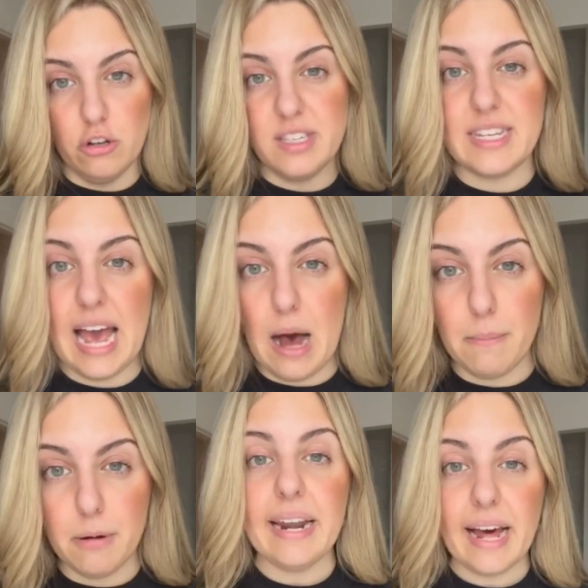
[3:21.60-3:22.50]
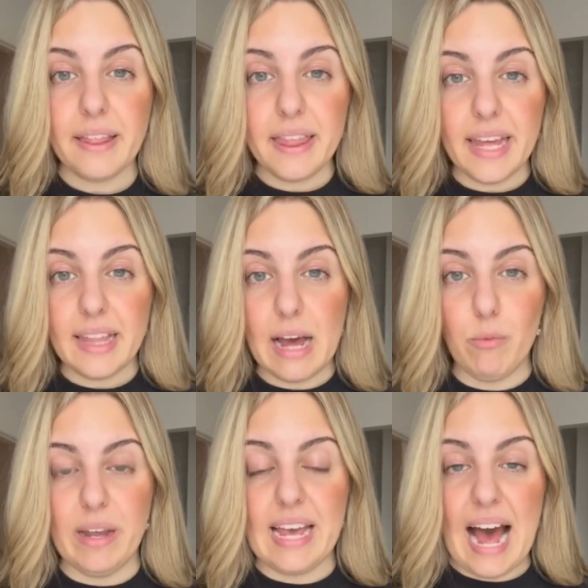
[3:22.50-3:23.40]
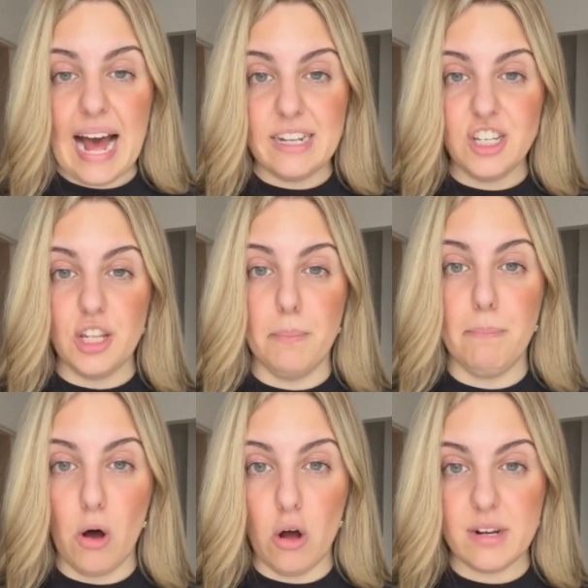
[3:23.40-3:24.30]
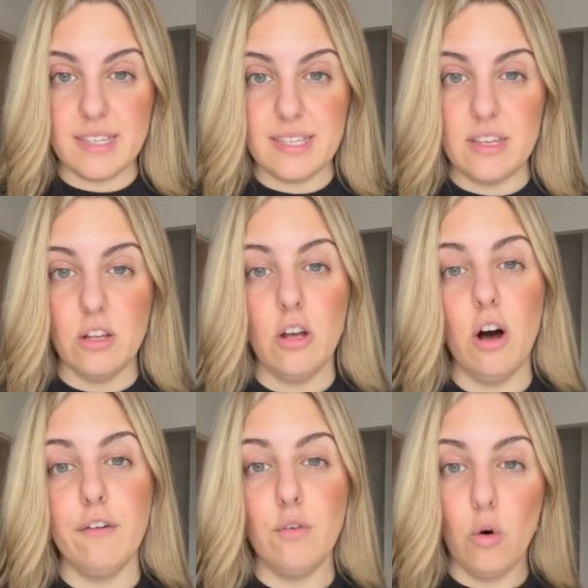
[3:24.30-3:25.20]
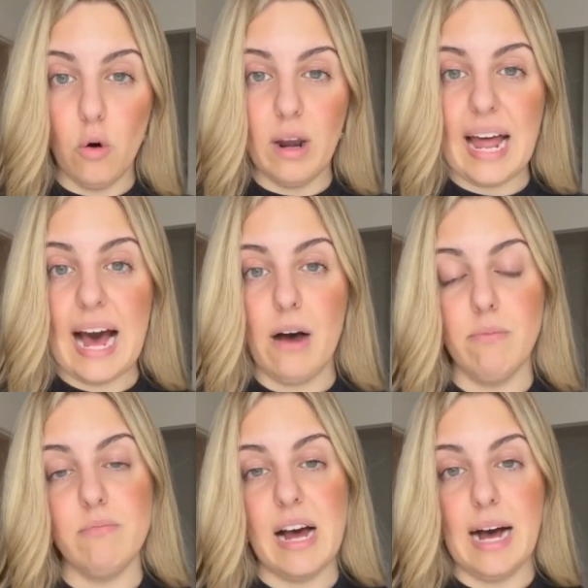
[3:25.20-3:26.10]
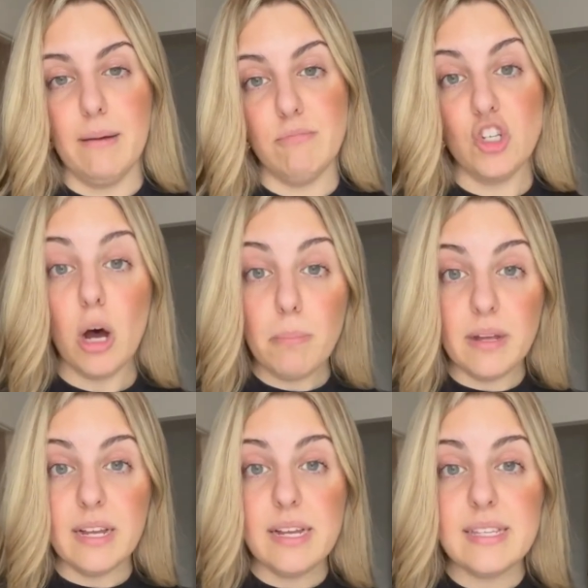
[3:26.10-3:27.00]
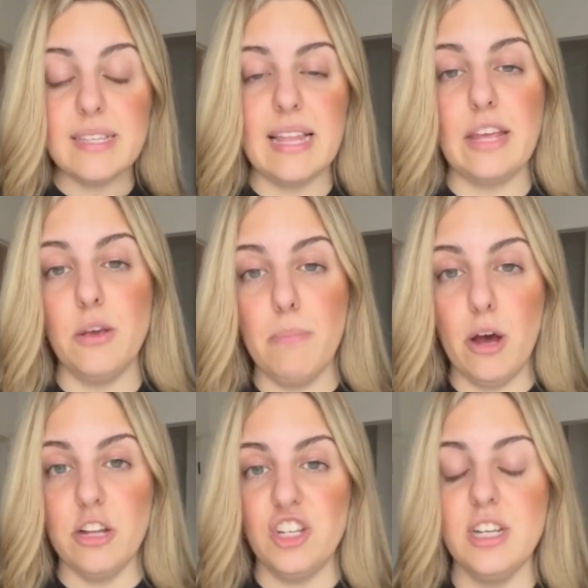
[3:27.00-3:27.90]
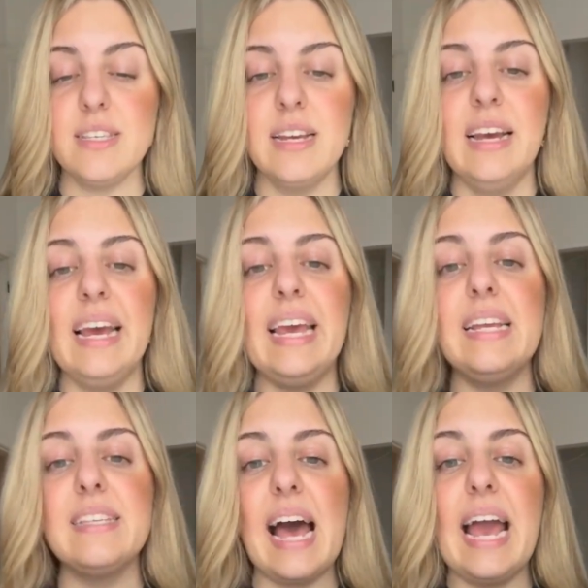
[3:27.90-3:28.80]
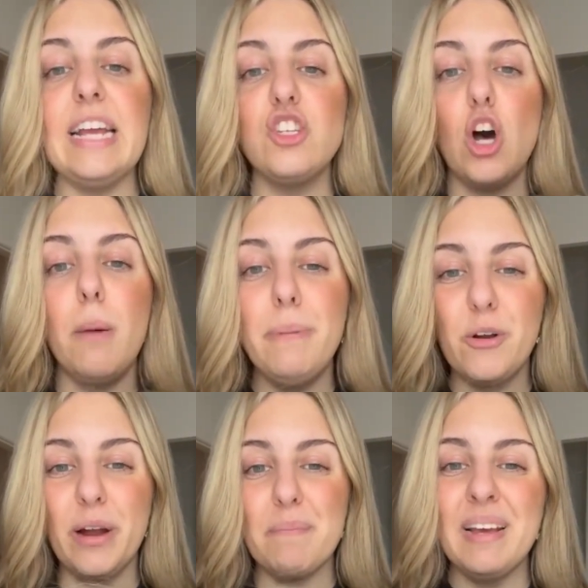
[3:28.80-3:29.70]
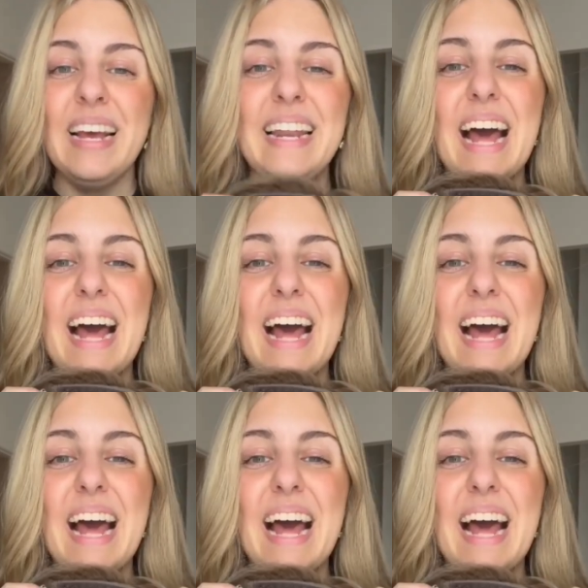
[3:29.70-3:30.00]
scalp. Another thing that we add to the box of all our toppers that you purchase is a topper grip.